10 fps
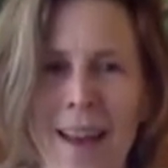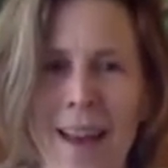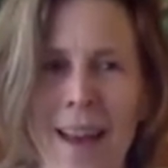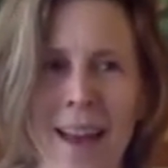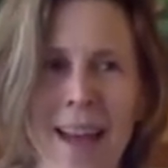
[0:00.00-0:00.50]

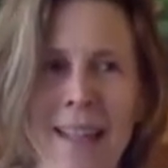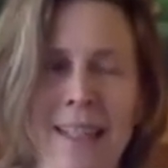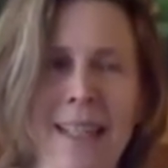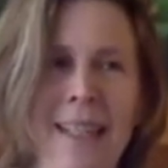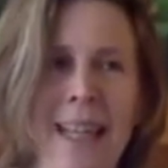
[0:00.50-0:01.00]
And
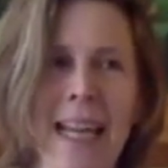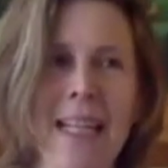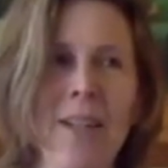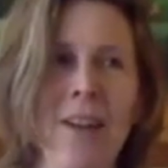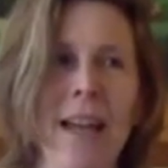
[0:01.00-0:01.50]

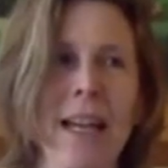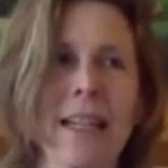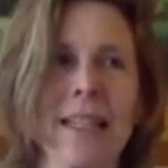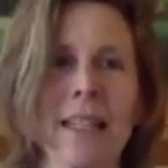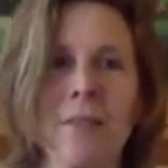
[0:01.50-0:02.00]
take your
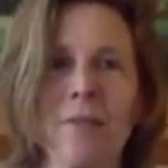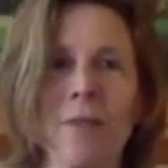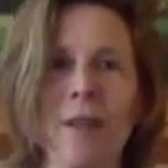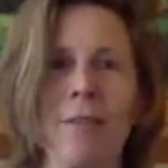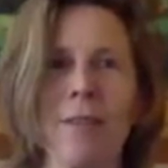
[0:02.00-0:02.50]
hands in
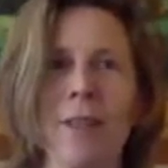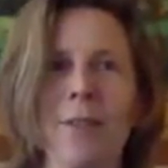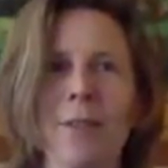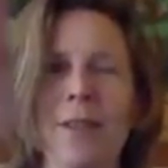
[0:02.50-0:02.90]
front of you. So you're